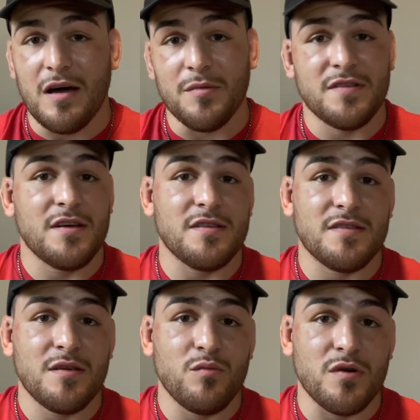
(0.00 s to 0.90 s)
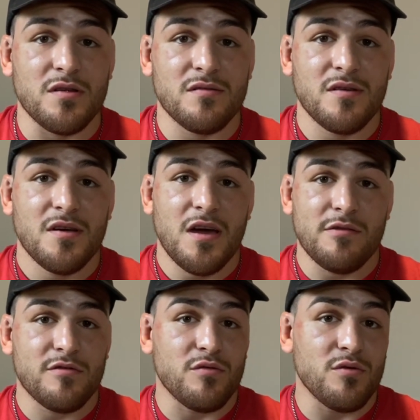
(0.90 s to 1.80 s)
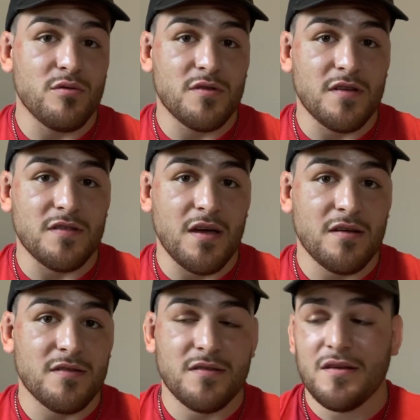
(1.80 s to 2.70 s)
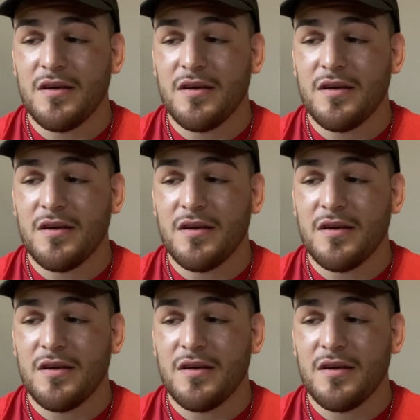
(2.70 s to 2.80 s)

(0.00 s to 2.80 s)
I'm excited to see what Henr Cejudo does next.